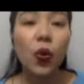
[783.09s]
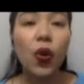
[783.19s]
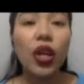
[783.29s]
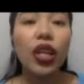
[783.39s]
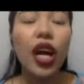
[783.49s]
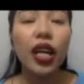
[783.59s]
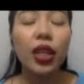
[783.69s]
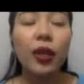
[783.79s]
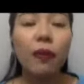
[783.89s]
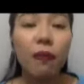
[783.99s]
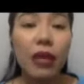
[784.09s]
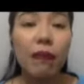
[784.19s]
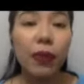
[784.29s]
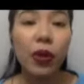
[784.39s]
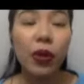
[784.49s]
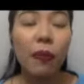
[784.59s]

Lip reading: what other people